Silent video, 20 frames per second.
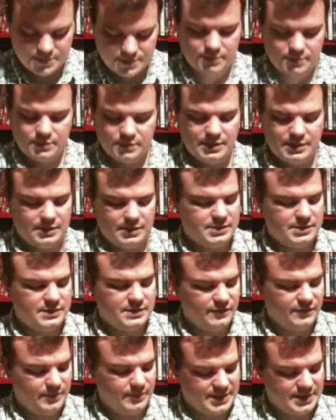And also
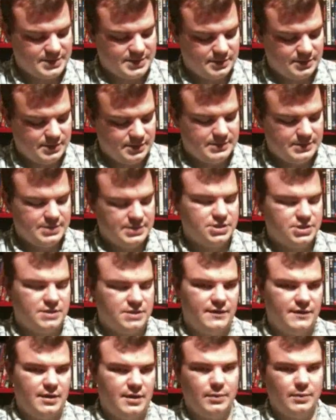the Diva Max
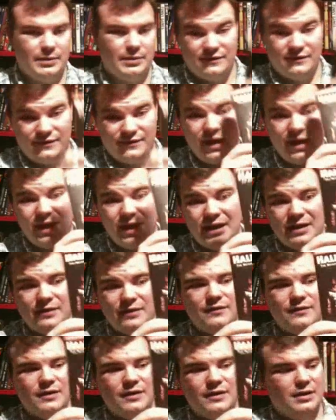edition of Halloween
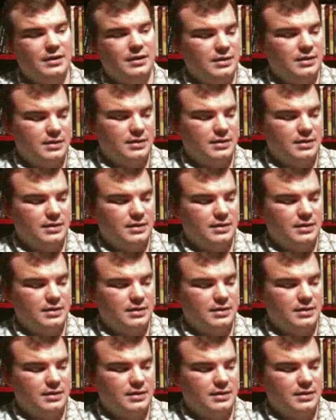5,